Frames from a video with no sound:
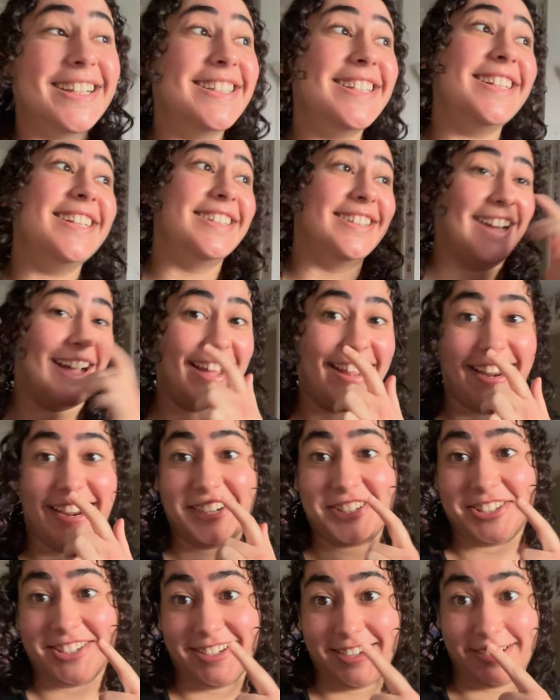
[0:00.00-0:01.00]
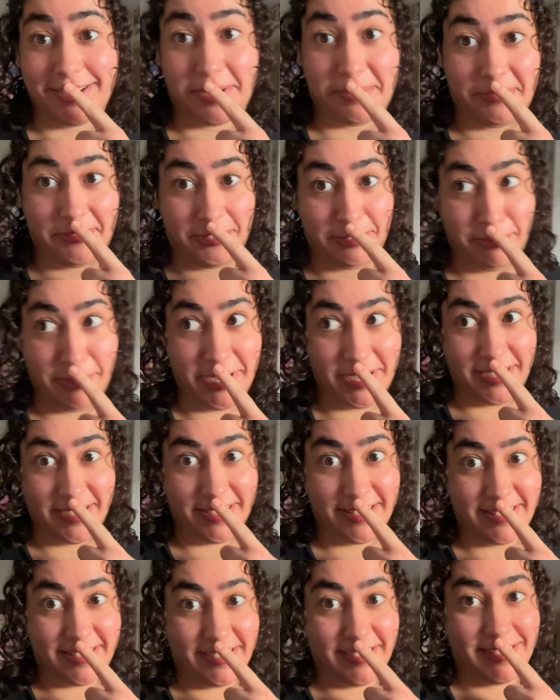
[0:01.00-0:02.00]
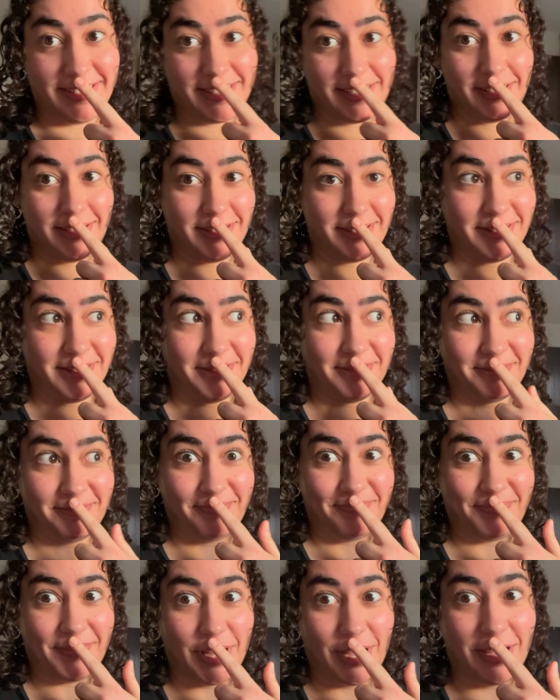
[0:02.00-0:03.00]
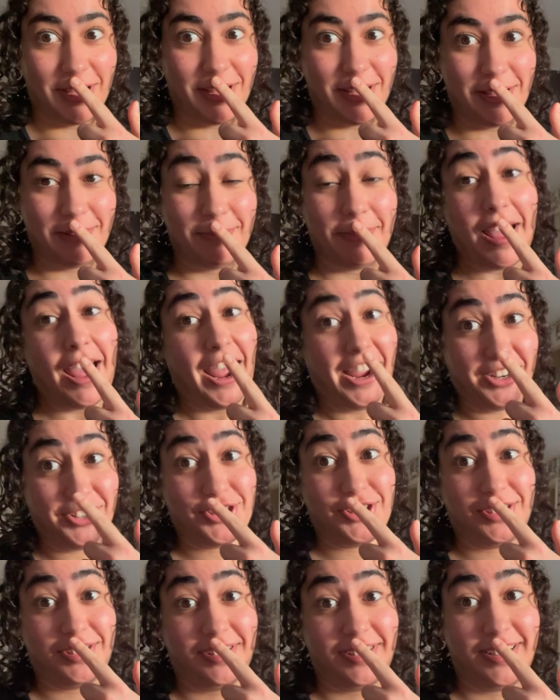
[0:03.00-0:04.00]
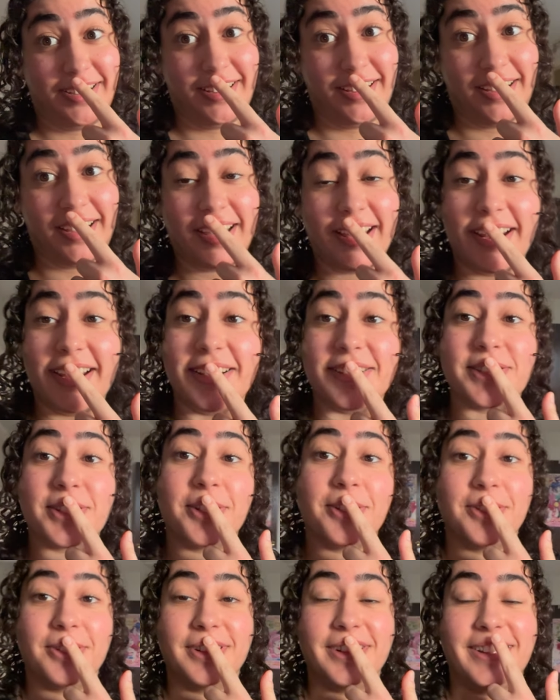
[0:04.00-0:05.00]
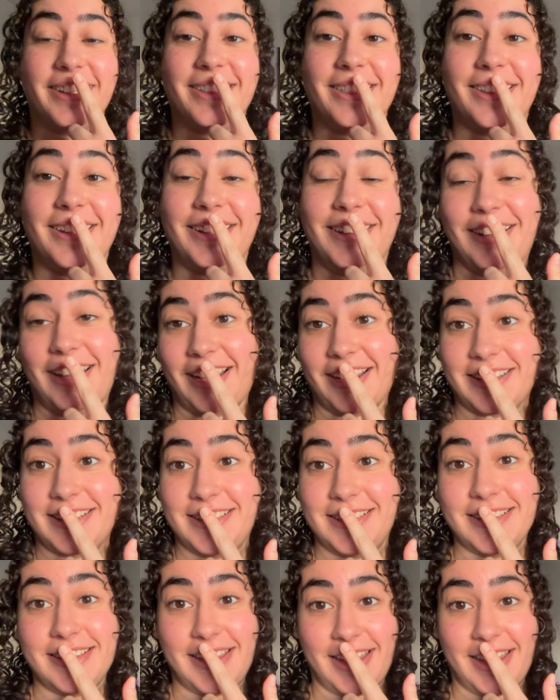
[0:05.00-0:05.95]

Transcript: did not actually end up filming a Dust and Discuss. Um, actually, it is currently the next